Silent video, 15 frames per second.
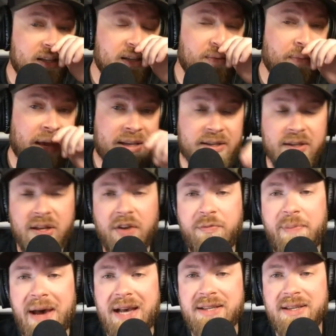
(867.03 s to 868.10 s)
makes a tough
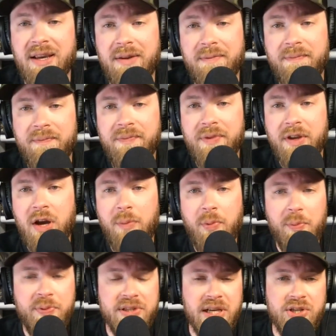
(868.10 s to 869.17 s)
basket. A
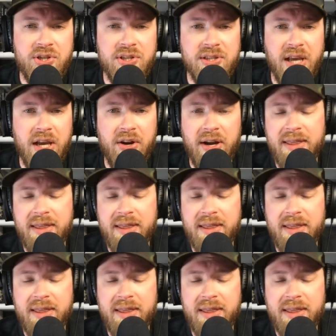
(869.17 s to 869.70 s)
couple possessions later,